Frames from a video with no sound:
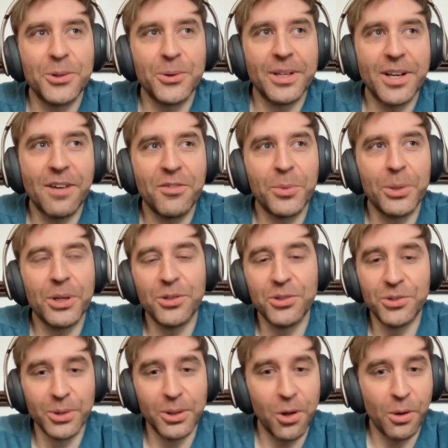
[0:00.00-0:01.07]
you know, the
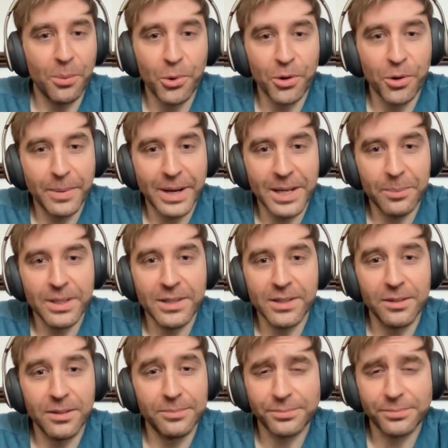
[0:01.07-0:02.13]
government could do a lot more, in my
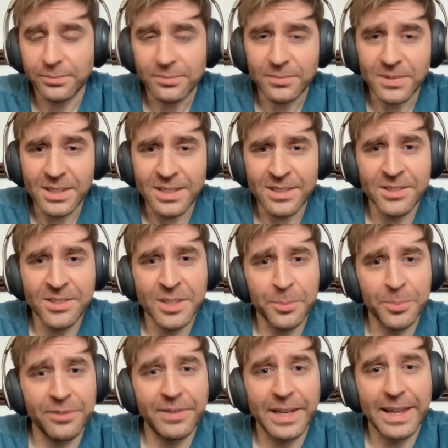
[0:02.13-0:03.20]
opinion, to
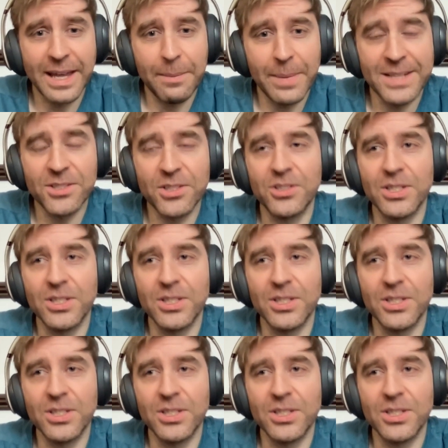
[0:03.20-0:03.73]
simplify that message.